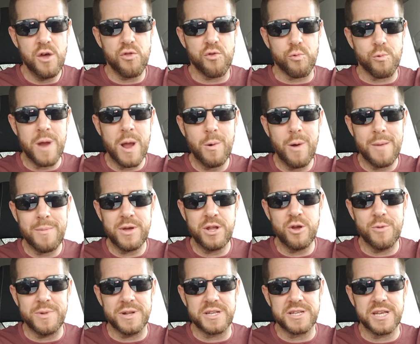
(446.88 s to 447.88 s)
Three women
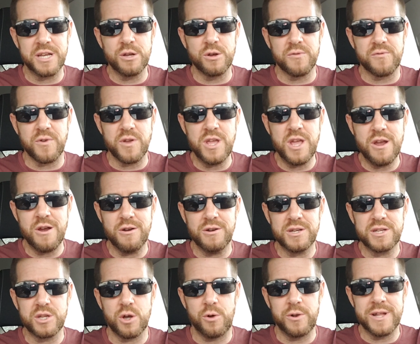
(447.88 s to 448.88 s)
who've been single for
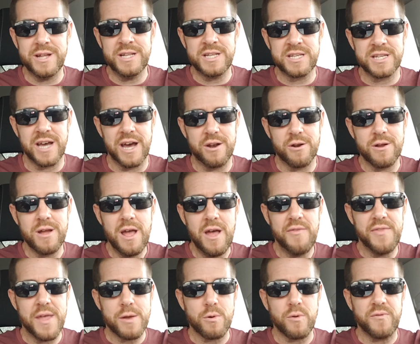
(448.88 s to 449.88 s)
years told Insider
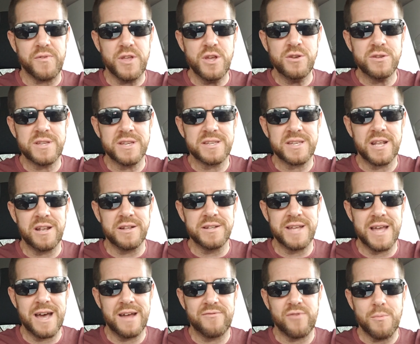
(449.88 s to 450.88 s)
they refuse to settle
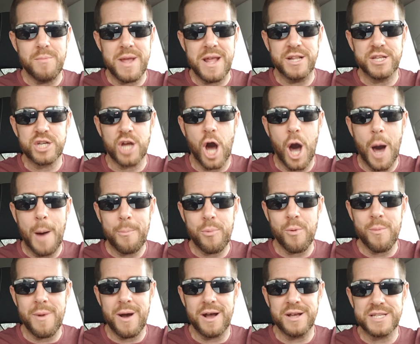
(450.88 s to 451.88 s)
down if it means
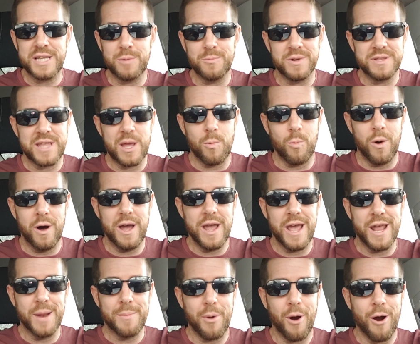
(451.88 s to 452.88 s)
compromising what they want
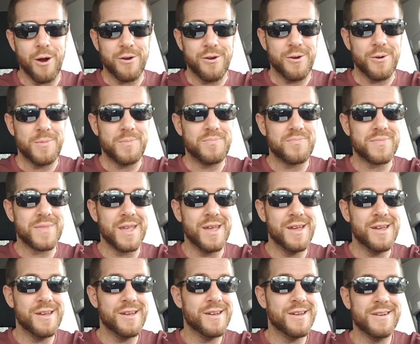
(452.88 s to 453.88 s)
in a partner.
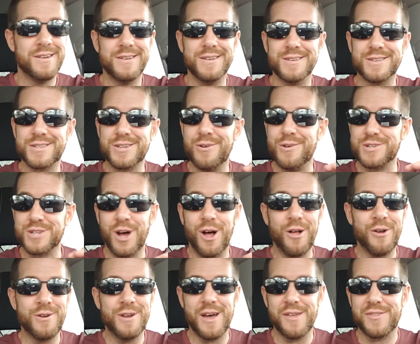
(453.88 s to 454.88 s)
So it's
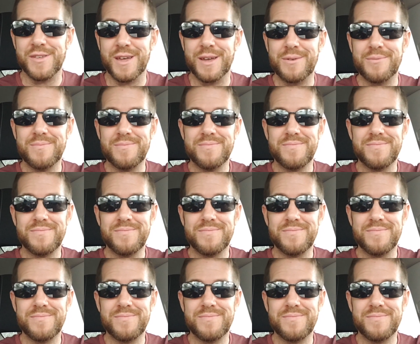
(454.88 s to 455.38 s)
all or nothing,